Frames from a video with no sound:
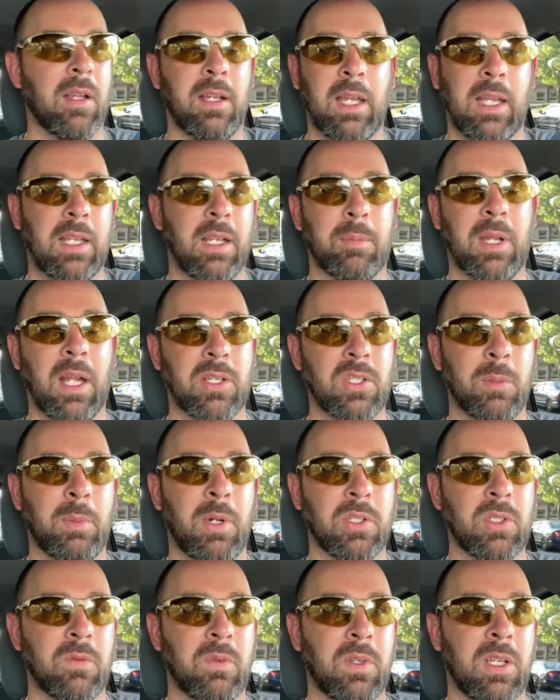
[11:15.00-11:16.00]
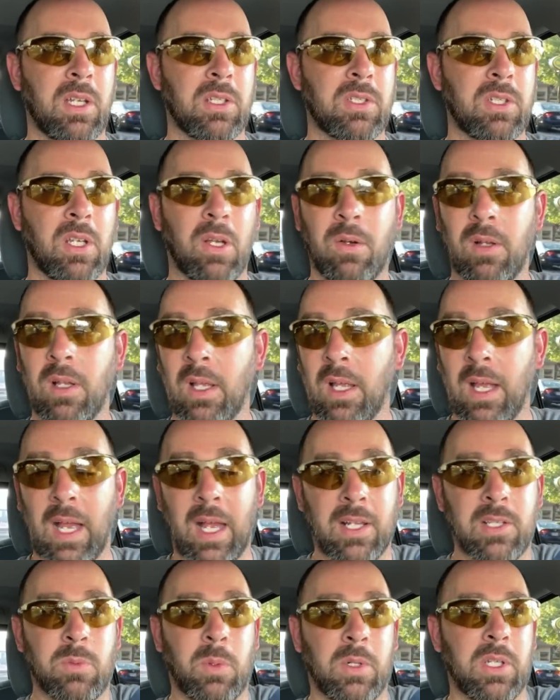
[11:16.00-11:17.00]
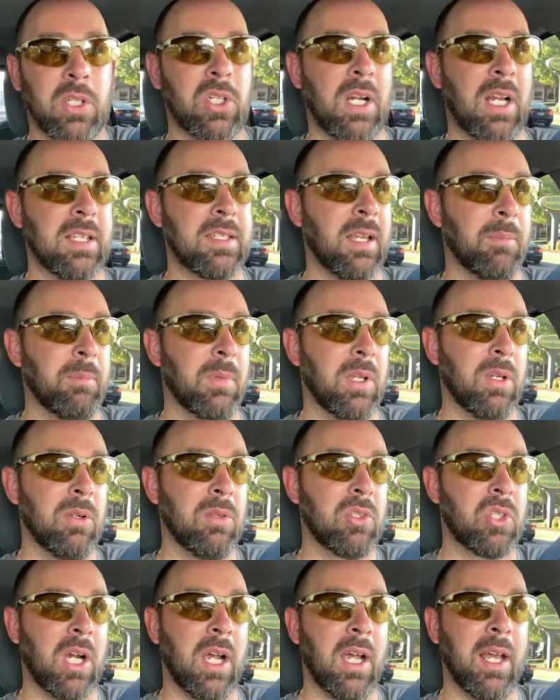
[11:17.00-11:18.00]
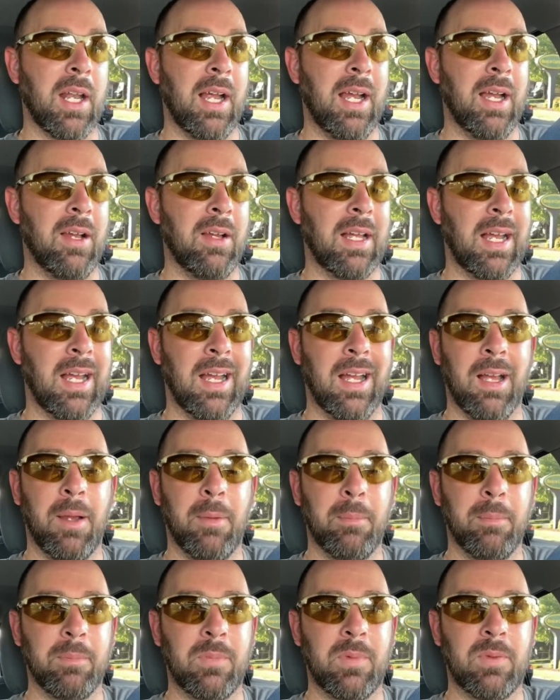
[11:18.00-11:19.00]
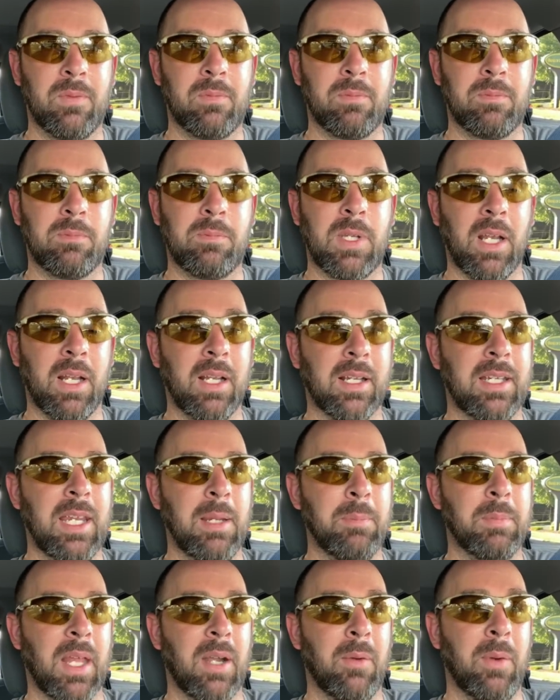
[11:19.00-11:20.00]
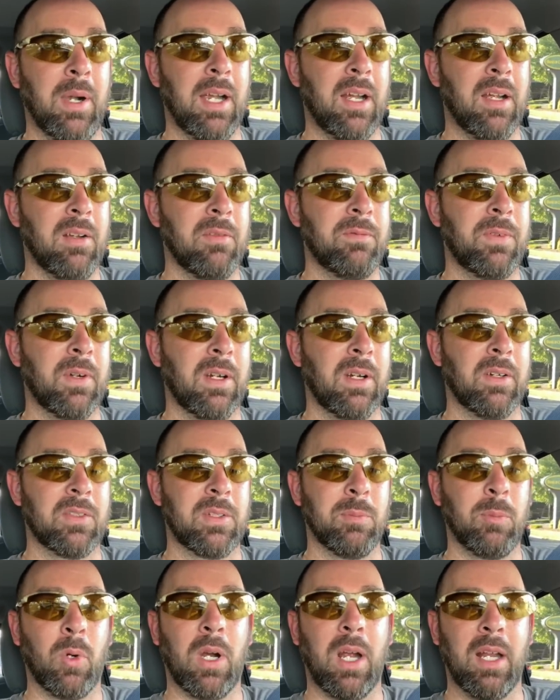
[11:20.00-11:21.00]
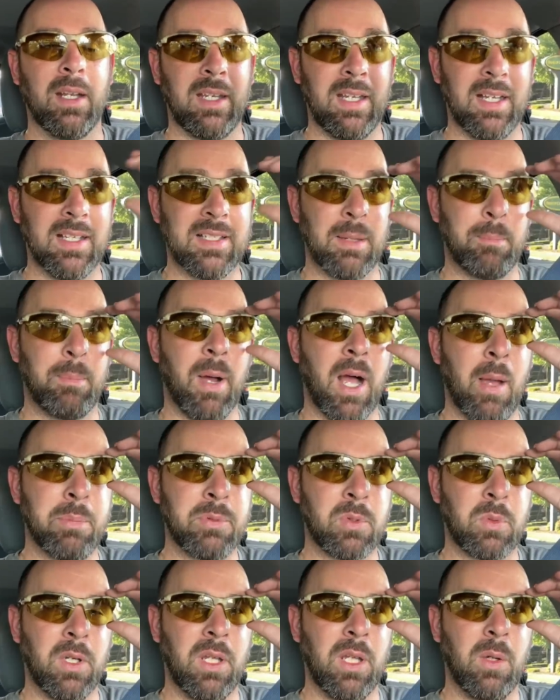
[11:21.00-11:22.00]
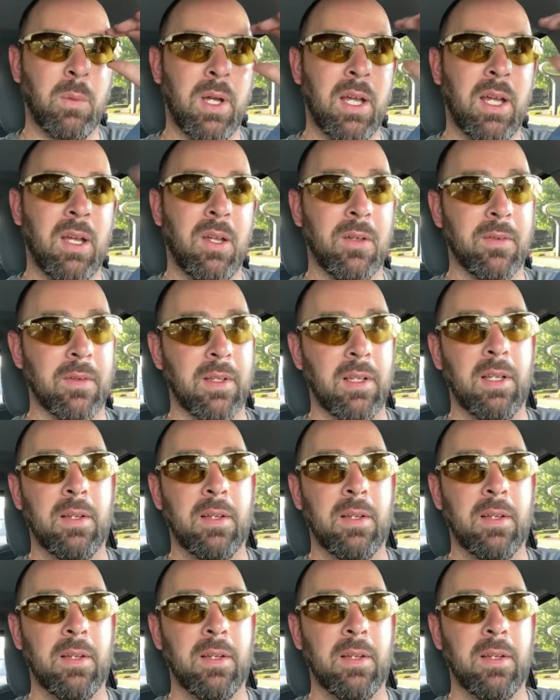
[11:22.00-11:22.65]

end up catching a bunch of fish so I just wanted to try something new try it out I'm gonna keep that around for some more ideas it pops really well